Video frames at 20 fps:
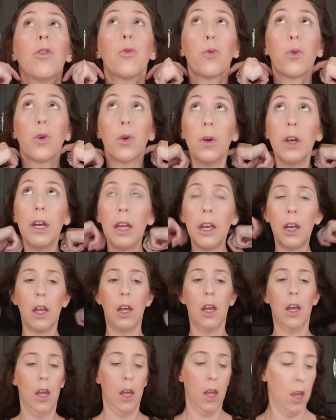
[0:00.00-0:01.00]
through it,
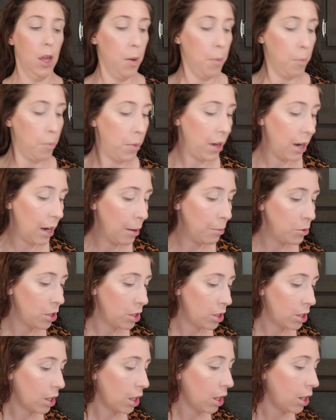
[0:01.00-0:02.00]
but I'm
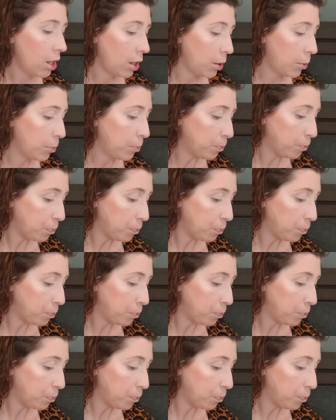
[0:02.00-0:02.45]
just going to